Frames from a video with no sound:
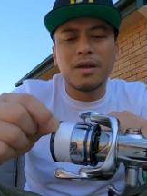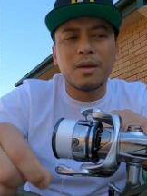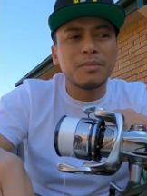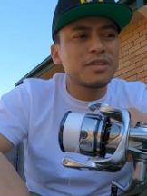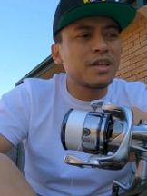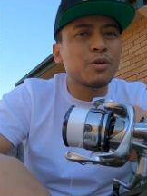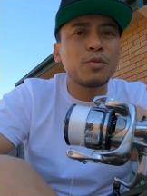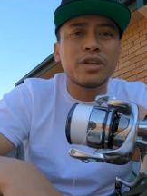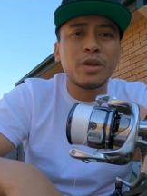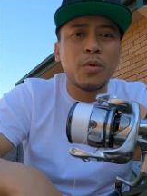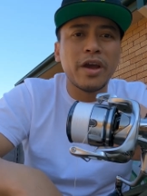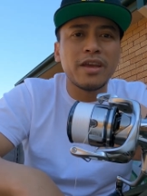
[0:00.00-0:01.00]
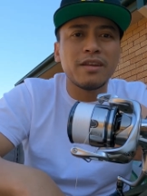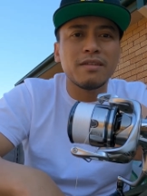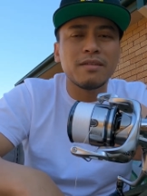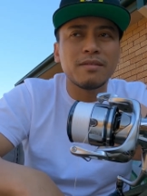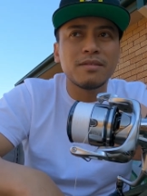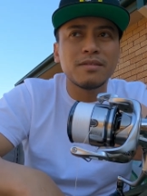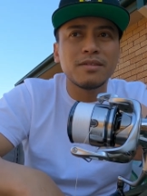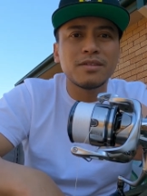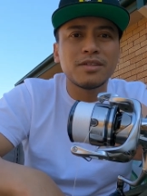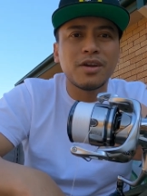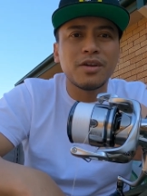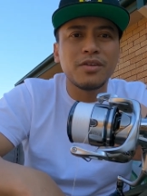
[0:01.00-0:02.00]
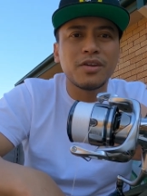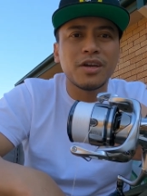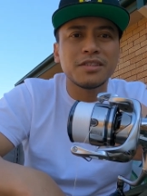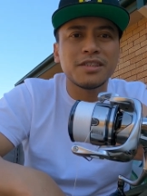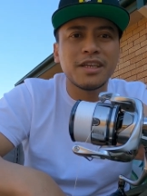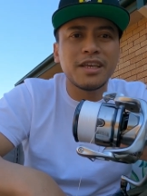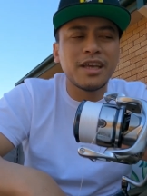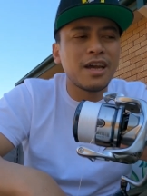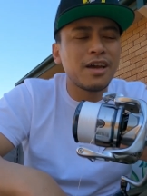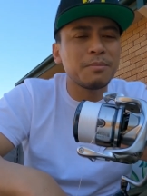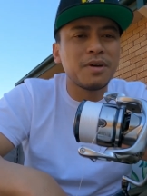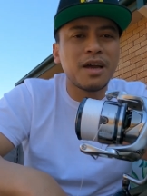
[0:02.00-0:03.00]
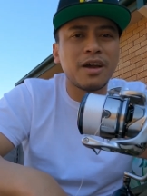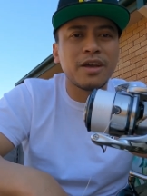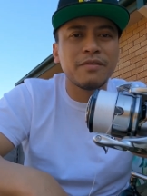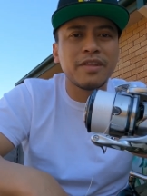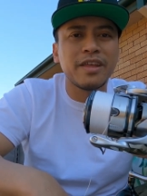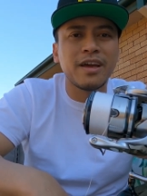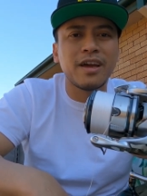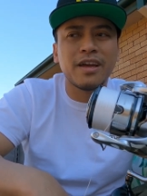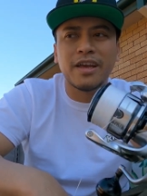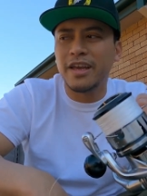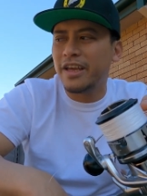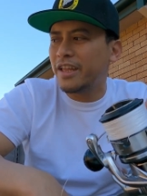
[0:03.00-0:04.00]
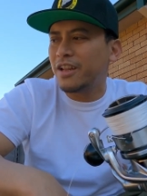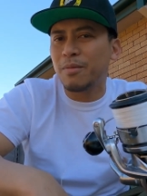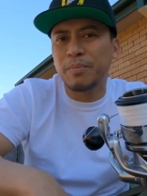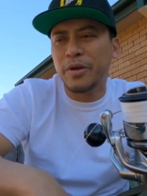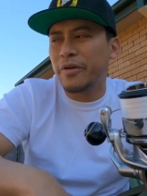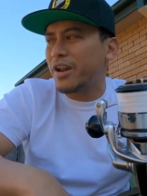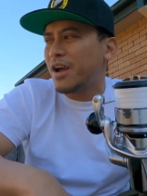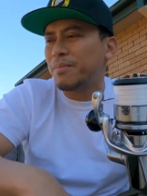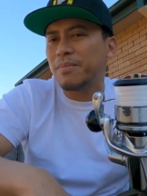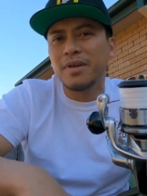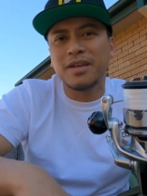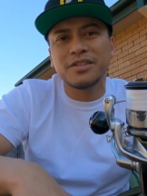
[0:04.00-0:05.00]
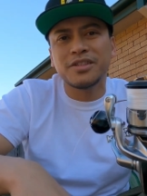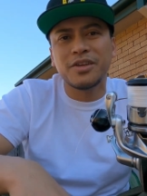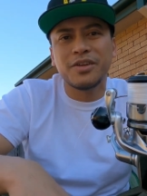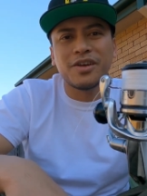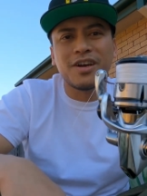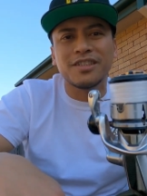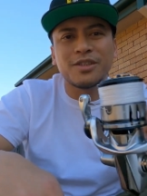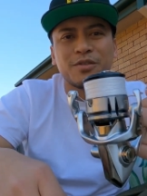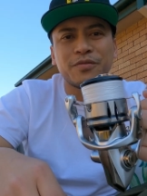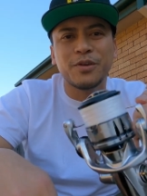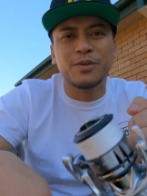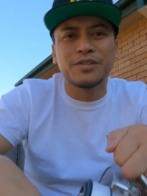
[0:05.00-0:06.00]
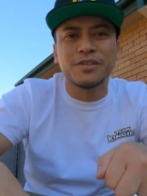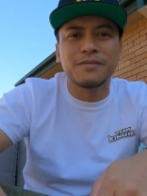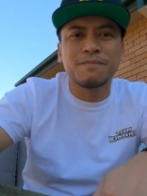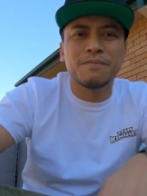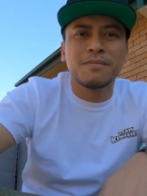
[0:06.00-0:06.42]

I'm just gonna quickly weigh it so you guys see how, how heavy they are and I'll pair it up and show you guys how it feels.